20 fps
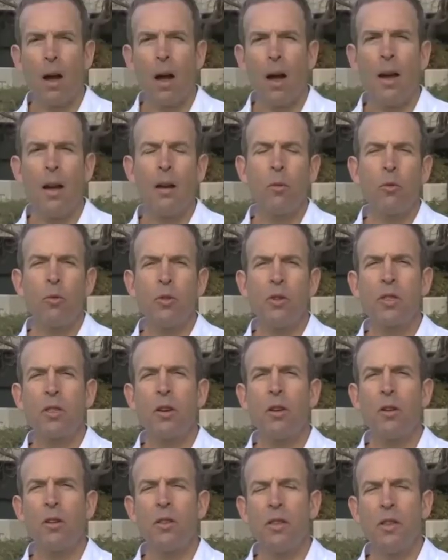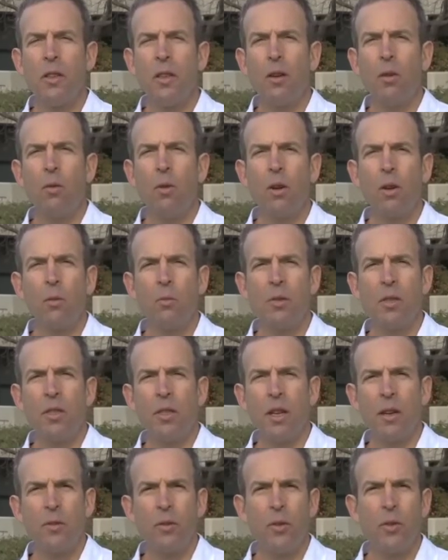Hi, I'm Chris Garcia. Welcome to
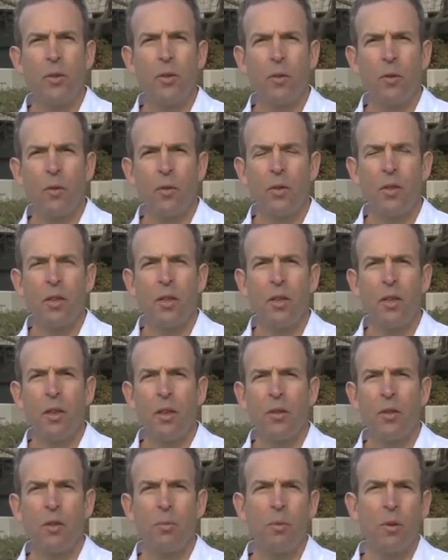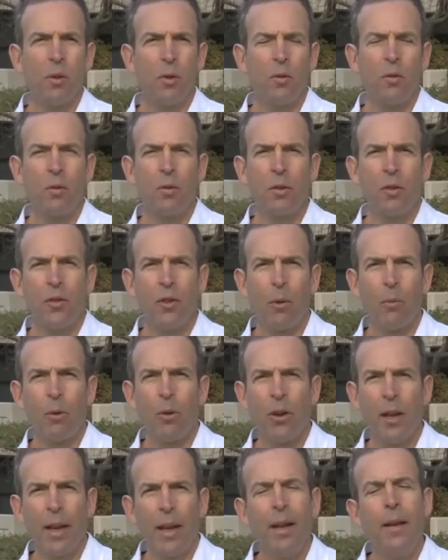Stanford University on this beautiful
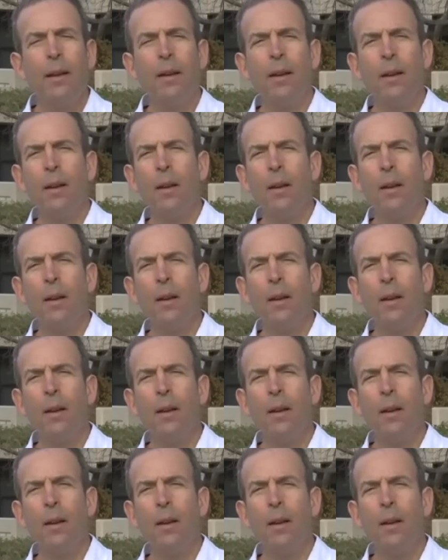December day.